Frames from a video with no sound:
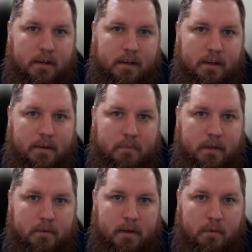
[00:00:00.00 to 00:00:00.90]

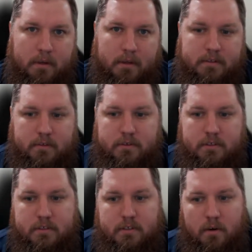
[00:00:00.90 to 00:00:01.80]
networking
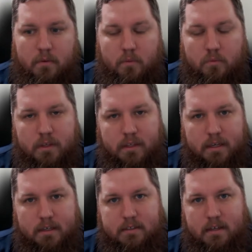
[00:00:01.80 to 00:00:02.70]
solutions. So
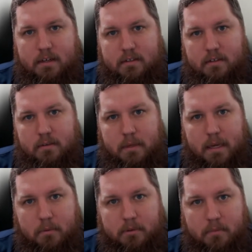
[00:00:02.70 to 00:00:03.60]
really excited to be
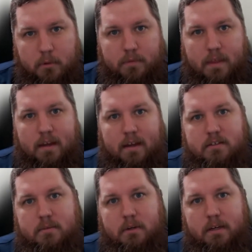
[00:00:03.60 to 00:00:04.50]
able to move that
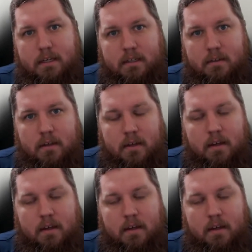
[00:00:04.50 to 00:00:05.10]
customer in.